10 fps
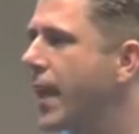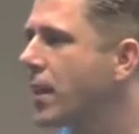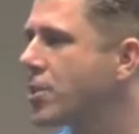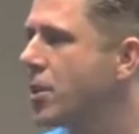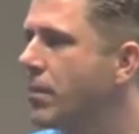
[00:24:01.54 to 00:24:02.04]

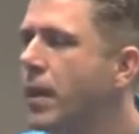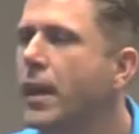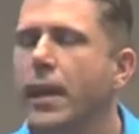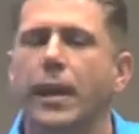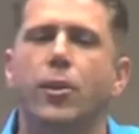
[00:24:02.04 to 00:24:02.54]
calcium,
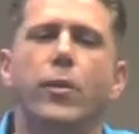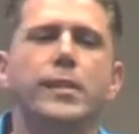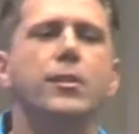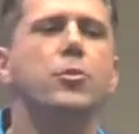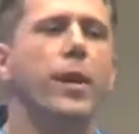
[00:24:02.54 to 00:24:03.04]
it
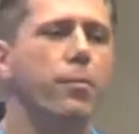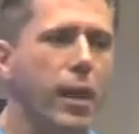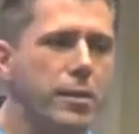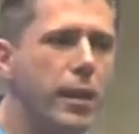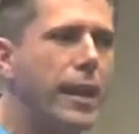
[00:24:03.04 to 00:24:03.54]
increases red
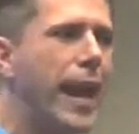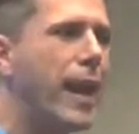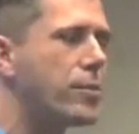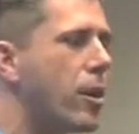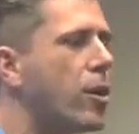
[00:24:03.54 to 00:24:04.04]
blood cell
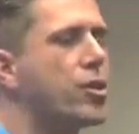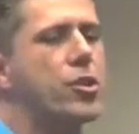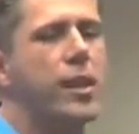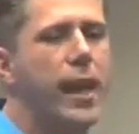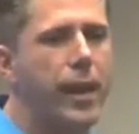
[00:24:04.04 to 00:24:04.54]
count,
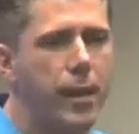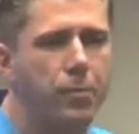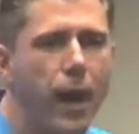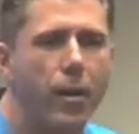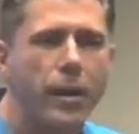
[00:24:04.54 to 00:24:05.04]
oxygen carrying
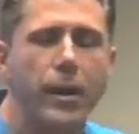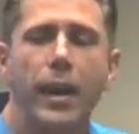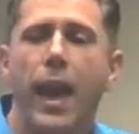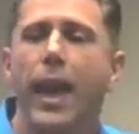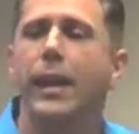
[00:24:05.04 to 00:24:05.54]
power,
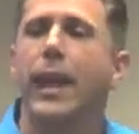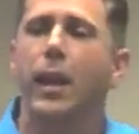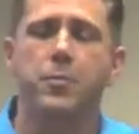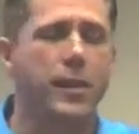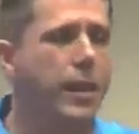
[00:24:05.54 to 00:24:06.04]
and it
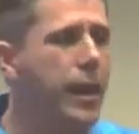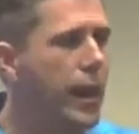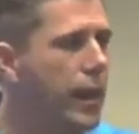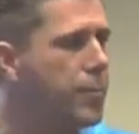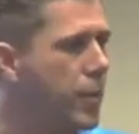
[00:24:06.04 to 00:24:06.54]
helps in the
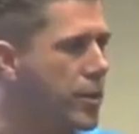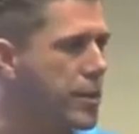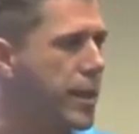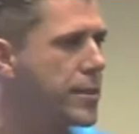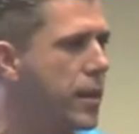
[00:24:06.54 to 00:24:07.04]
healing
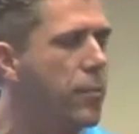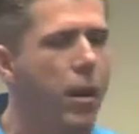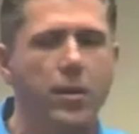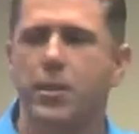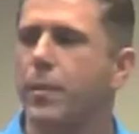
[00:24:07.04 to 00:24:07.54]
process,
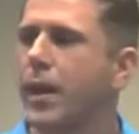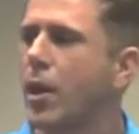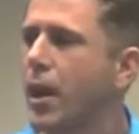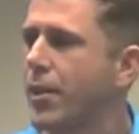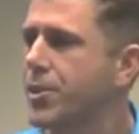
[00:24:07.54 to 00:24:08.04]
amongst many
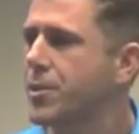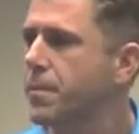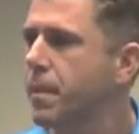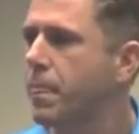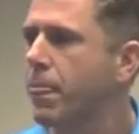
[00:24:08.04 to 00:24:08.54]
others.
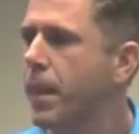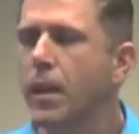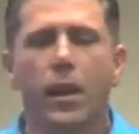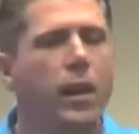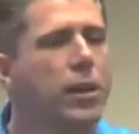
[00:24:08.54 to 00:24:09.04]

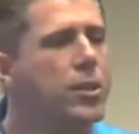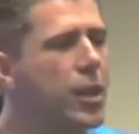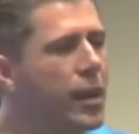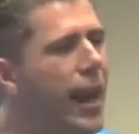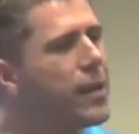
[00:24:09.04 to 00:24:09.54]

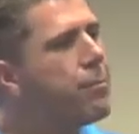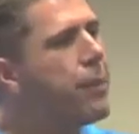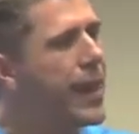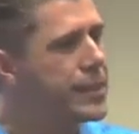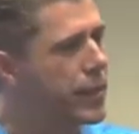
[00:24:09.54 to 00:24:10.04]
Sunlight
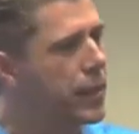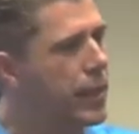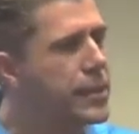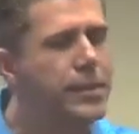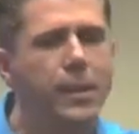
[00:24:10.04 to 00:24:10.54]

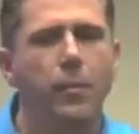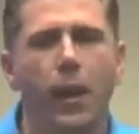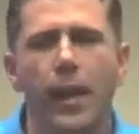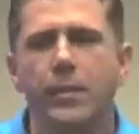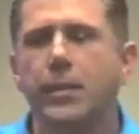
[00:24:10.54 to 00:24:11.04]
basically
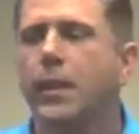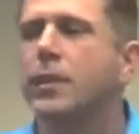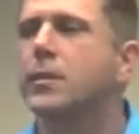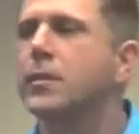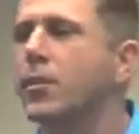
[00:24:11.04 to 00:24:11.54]
stimulates
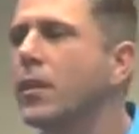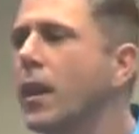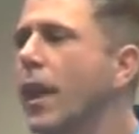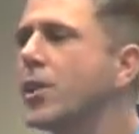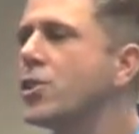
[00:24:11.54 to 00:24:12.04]

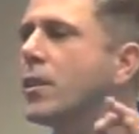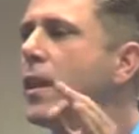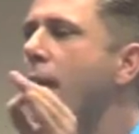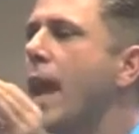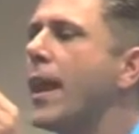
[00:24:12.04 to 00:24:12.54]
circulation
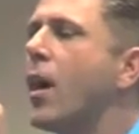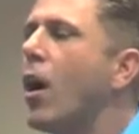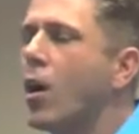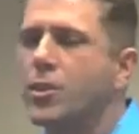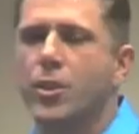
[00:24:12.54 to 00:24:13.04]
and
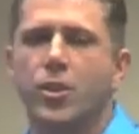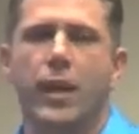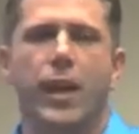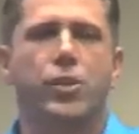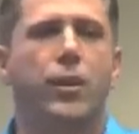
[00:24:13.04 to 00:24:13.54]

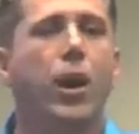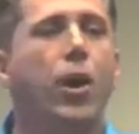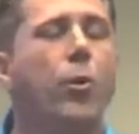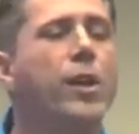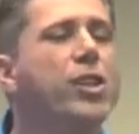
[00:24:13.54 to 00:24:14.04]
oxygenation,
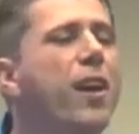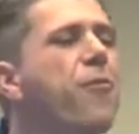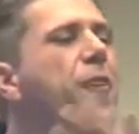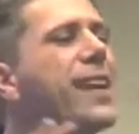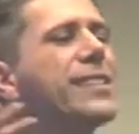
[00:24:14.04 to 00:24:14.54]
which
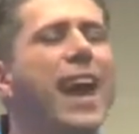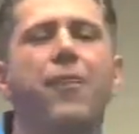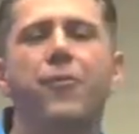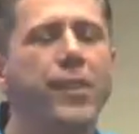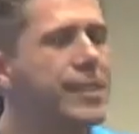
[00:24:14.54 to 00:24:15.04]
affects
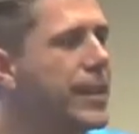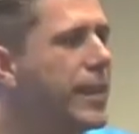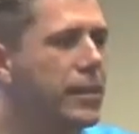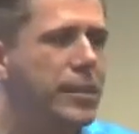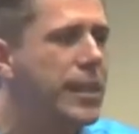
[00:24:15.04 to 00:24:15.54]
every
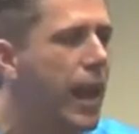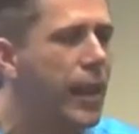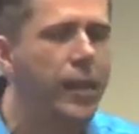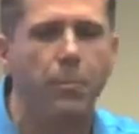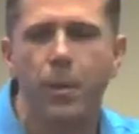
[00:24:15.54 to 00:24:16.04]
single cell
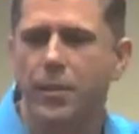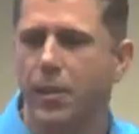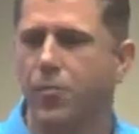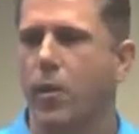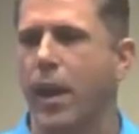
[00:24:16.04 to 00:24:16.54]
in a
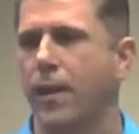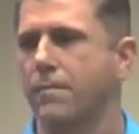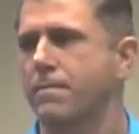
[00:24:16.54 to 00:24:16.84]
positive way.